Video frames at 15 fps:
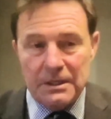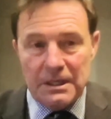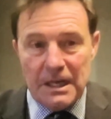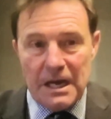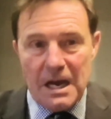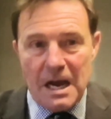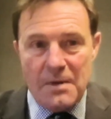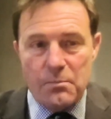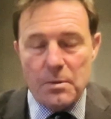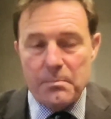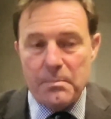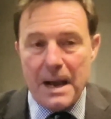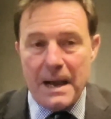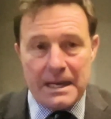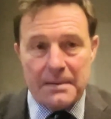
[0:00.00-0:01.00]
and would
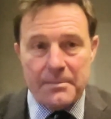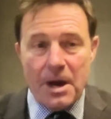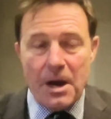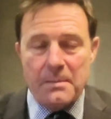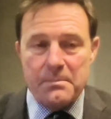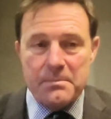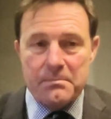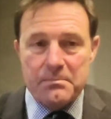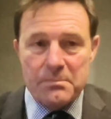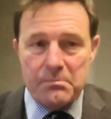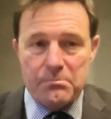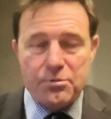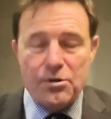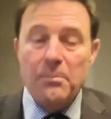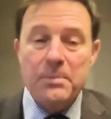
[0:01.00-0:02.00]
back him up
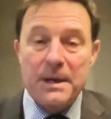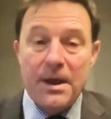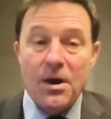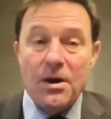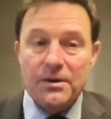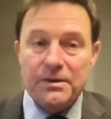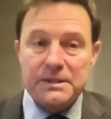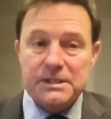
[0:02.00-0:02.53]
probably aren't.